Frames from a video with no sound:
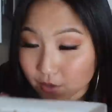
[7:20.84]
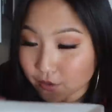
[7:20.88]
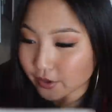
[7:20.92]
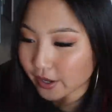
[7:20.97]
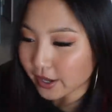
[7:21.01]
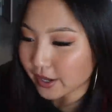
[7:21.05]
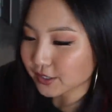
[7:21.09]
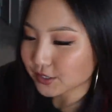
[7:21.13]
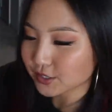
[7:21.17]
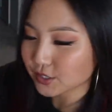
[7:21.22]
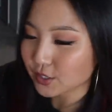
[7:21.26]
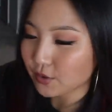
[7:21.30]

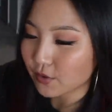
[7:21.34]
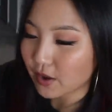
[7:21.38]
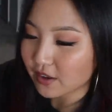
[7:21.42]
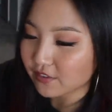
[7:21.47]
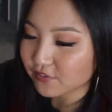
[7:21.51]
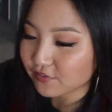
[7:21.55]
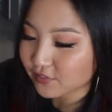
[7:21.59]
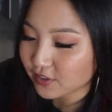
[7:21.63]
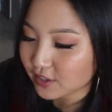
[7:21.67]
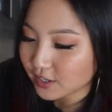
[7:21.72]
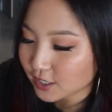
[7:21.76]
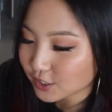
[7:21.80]
Okay, so I
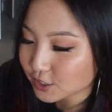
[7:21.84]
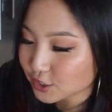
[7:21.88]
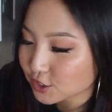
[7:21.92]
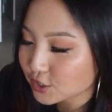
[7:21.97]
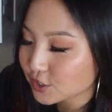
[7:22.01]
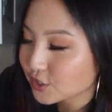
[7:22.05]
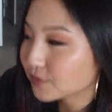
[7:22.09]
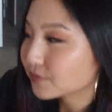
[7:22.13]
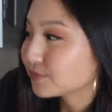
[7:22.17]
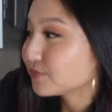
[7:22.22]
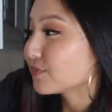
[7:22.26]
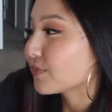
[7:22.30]

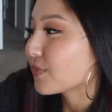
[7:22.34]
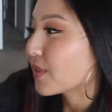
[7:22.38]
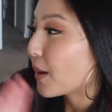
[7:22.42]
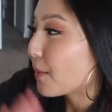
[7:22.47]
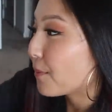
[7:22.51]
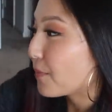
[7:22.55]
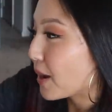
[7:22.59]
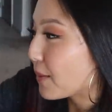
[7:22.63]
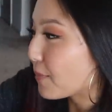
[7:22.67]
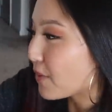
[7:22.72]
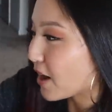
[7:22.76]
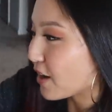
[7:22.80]
finished
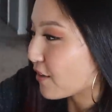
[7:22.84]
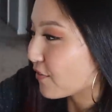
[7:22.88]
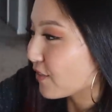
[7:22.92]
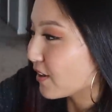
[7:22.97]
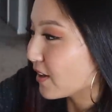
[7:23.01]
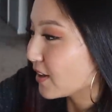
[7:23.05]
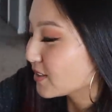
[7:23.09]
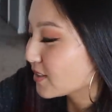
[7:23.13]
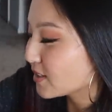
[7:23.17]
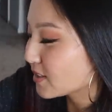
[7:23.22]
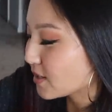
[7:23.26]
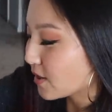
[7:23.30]
my
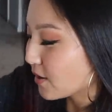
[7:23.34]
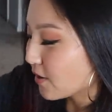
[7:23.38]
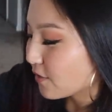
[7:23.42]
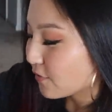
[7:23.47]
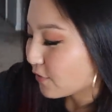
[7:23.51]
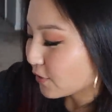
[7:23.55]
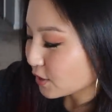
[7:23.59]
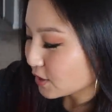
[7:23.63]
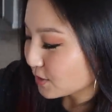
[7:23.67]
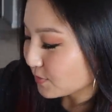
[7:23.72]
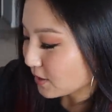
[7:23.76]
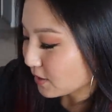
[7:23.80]
breakfast.
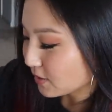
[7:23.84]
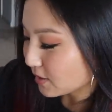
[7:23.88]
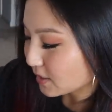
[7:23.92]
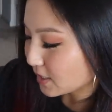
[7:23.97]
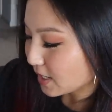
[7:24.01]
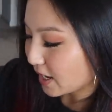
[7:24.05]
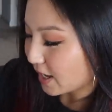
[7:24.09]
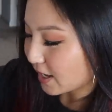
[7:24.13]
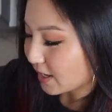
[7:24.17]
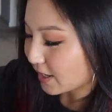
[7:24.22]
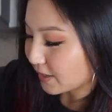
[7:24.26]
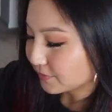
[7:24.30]
First meal of the
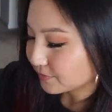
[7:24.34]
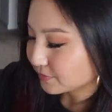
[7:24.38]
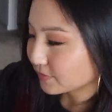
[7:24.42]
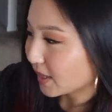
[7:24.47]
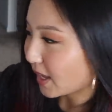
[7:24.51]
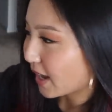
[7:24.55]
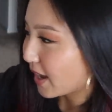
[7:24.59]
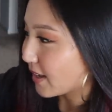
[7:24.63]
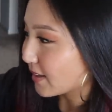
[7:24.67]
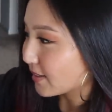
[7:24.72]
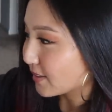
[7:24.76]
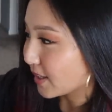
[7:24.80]
day
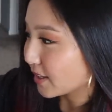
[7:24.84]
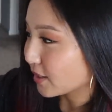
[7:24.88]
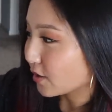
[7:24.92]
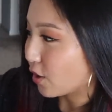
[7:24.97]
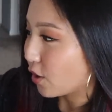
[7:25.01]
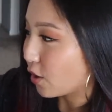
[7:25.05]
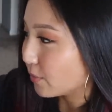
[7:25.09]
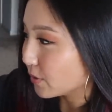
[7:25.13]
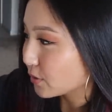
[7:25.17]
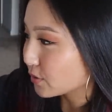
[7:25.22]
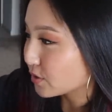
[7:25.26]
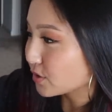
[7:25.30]
at like
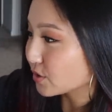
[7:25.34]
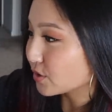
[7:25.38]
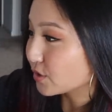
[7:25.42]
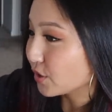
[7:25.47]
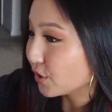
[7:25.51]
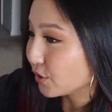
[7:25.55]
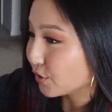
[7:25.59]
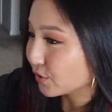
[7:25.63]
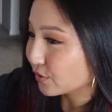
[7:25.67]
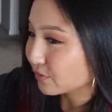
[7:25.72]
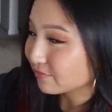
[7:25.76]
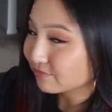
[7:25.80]
almost
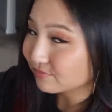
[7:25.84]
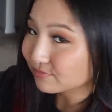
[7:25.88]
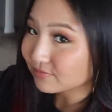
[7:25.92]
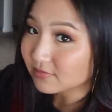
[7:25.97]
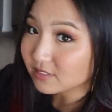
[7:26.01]
noon.